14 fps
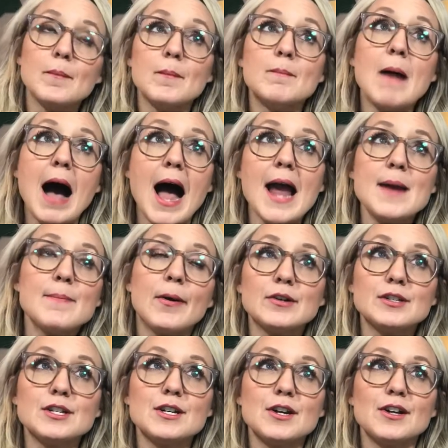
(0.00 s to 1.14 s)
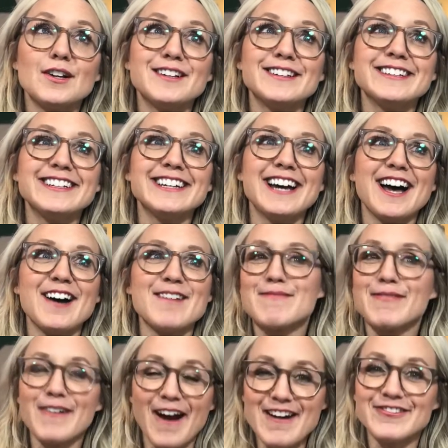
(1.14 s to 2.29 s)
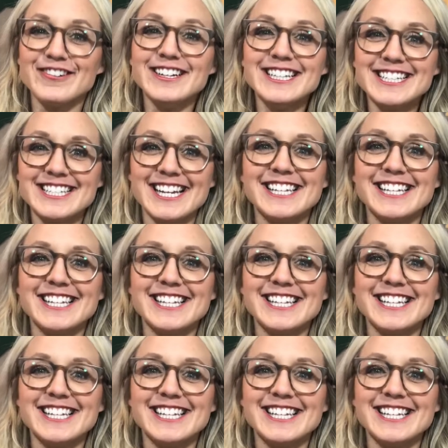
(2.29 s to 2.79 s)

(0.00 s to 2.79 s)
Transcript: My personal preference